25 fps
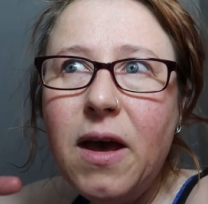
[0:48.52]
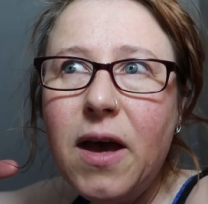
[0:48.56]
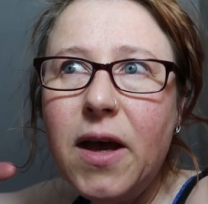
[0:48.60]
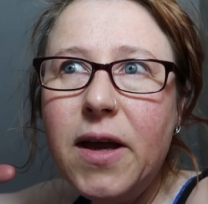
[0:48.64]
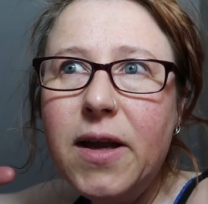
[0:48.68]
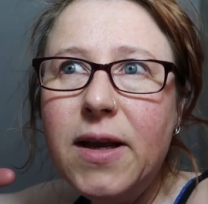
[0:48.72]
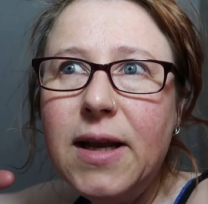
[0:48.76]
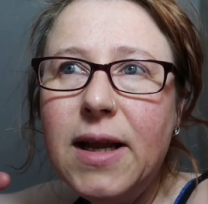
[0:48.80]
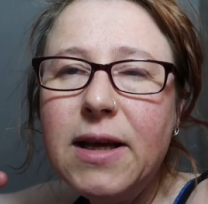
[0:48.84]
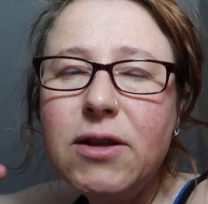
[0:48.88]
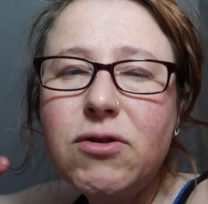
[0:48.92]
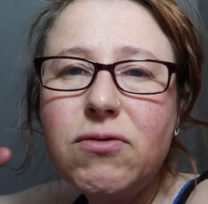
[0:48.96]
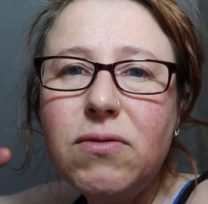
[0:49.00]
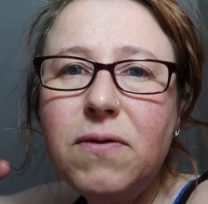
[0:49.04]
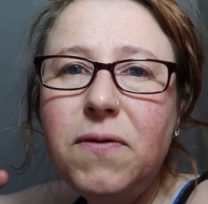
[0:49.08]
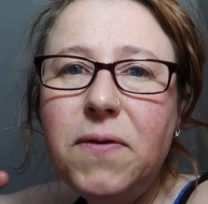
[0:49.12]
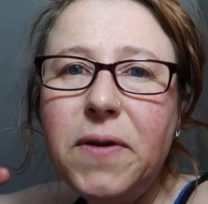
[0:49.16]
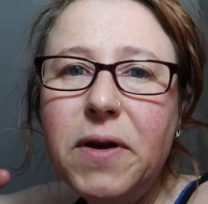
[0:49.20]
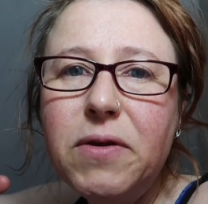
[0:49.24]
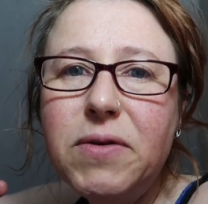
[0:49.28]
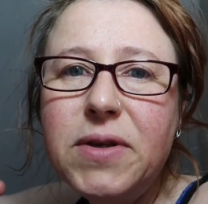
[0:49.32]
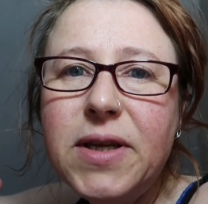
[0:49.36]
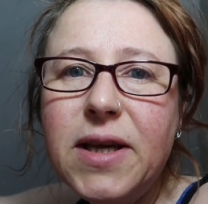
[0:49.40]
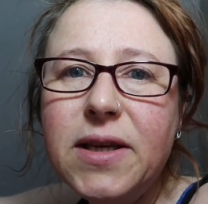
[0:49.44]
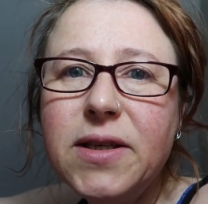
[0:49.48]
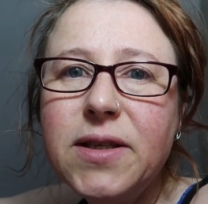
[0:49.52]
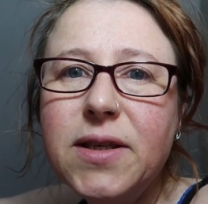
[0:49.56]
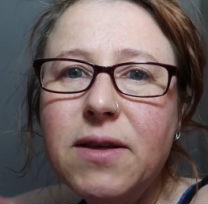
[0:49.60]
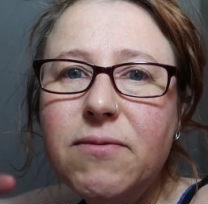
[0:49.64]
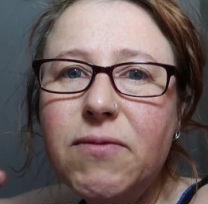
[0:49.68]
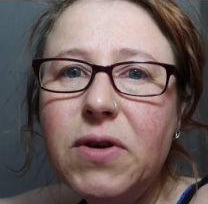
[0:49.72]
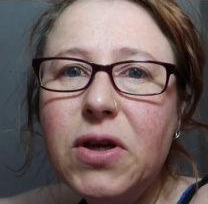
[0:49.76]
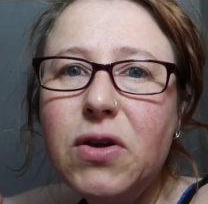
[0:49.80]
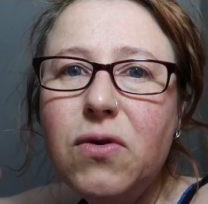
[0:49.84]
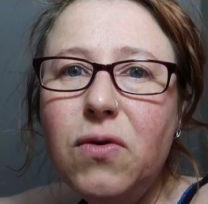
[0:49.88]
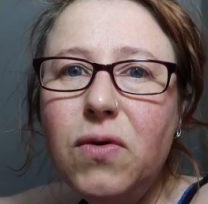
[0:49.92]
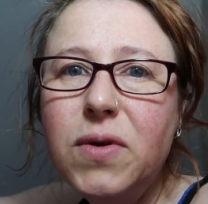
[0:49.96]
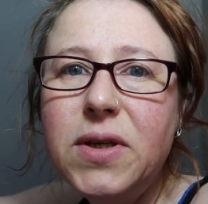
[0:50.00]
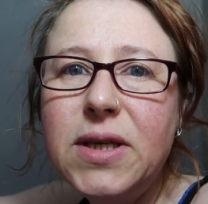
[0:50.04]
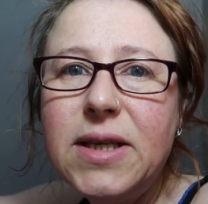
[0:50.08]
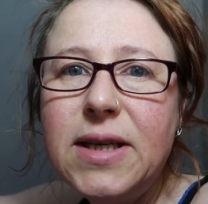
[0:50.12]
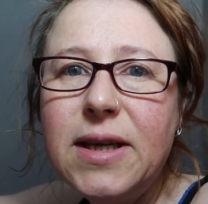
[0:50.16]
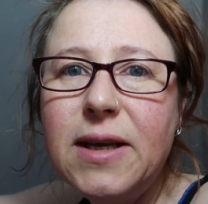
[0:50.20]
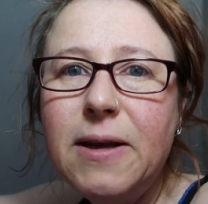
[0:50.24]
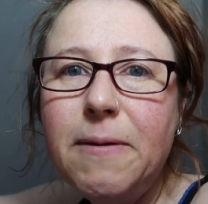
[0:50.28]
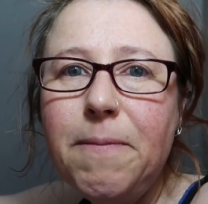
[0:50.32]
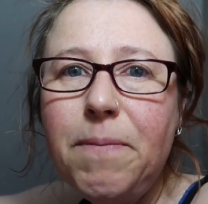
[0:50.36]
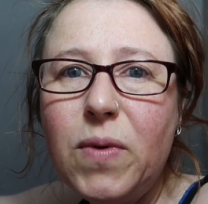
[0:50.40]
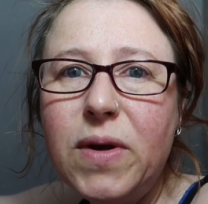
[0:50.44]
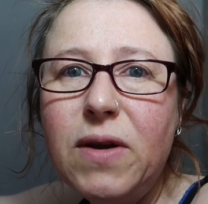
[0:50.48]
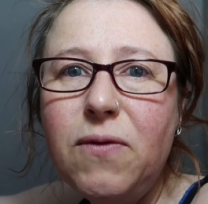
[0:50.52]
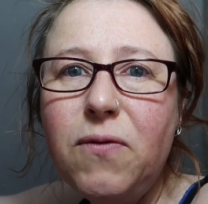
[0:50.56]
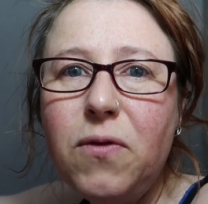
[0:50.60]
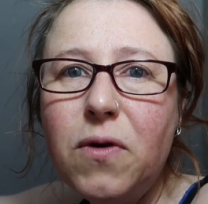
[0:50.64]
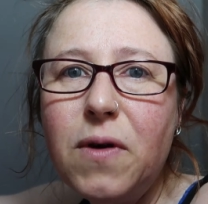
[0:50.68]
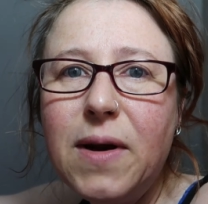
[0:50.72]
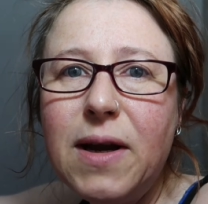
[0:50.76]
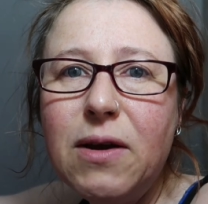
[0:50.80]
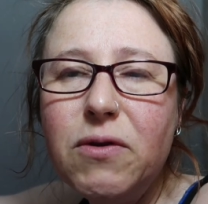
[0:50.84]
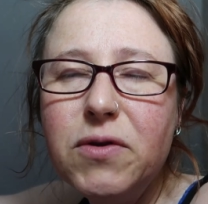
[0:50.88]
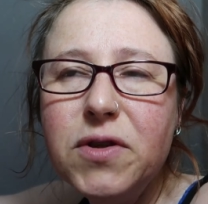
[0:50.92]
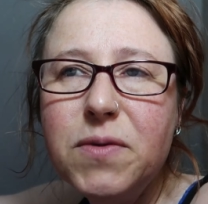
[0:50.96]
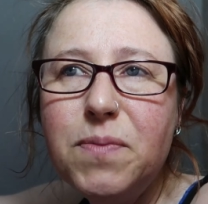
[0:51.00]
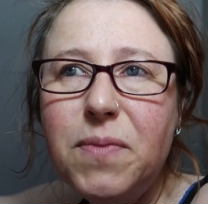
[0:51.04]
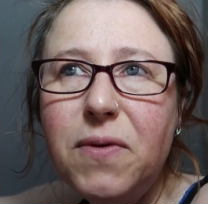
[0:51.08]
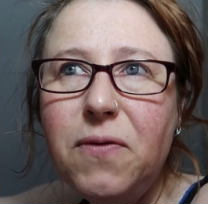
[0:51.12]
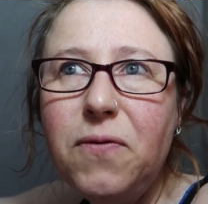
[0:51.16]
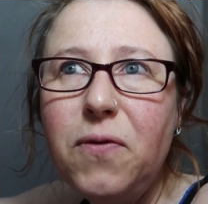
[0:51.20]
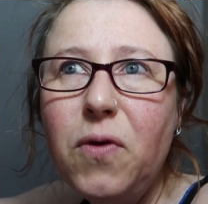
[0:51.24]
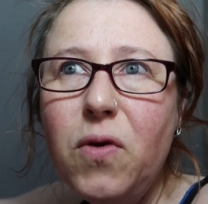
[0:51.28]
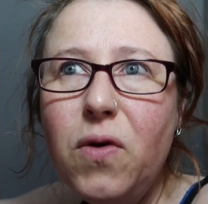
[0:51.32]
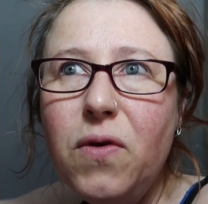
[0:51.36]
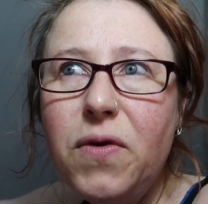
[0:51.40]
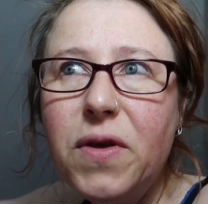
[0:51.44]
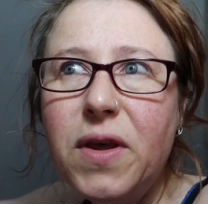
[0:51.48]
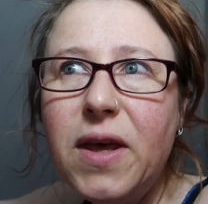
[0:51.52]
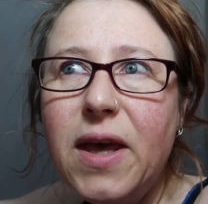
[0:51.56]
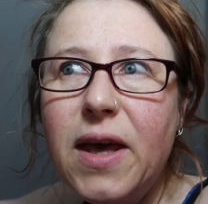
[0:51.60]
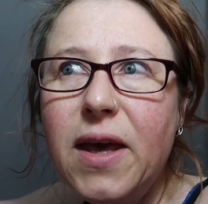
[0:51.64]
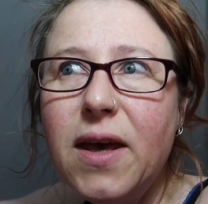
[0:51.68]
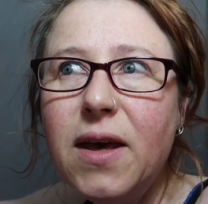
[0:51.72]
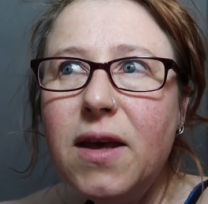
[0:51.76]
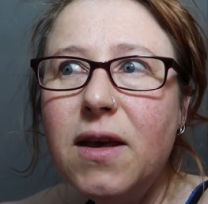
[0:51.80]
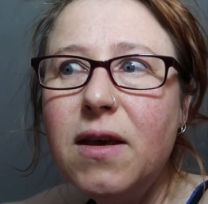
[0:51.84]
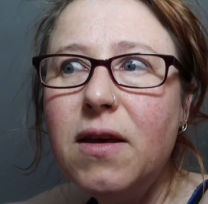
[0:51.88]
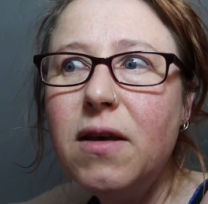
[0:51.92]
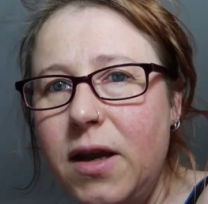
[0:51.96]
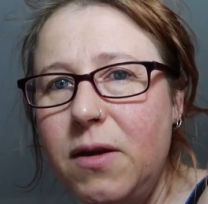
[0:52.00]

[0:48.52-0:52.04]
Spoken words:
a lateral flow test and recorded it 24 hours before the gig.